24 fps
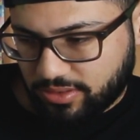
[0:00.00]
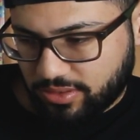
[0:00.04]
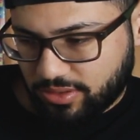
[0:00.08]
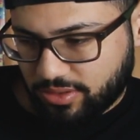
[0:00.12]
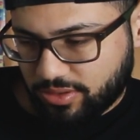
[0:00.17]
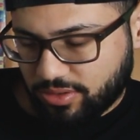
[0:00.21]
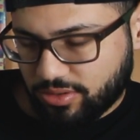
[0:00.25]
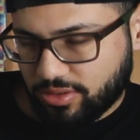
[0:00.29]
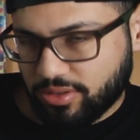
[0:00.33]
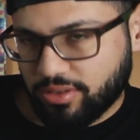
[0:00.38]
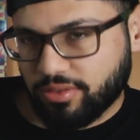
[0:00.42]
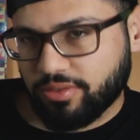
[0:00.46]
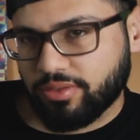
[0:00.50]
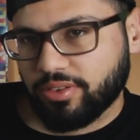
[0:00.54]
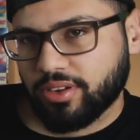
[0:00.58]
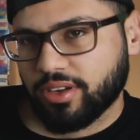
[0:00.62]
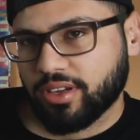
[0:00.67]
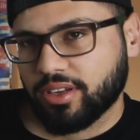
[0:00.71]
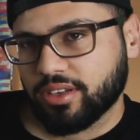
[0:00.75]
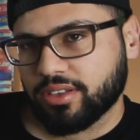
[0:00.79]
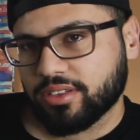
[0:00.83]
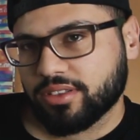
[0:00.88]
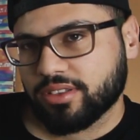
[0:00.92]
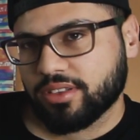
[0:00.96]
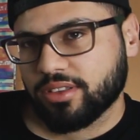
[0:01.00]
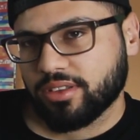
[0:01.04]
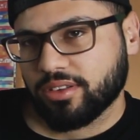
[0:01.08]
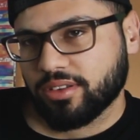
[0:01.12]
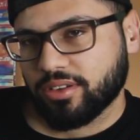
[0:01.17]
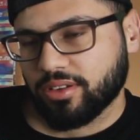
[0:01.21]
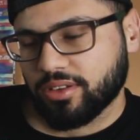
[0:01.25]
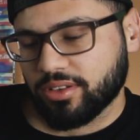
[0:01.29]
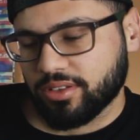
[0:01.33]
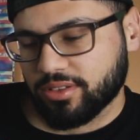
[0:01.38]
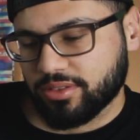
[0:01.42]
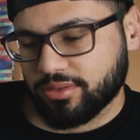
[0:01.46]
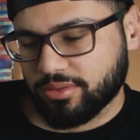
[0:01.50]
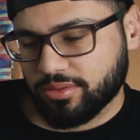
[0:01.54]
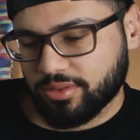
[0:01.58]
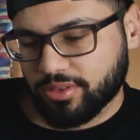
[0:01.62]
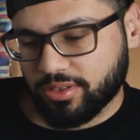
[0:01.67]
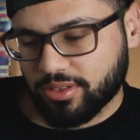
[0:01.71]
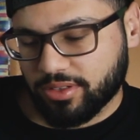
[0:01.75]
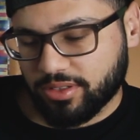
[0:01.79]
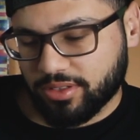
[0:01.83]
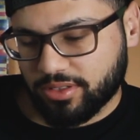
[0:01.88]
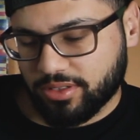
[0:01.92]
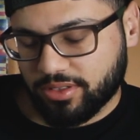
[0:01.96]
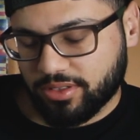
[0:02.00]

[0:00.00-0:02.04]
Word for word: so fucking slow, I swear.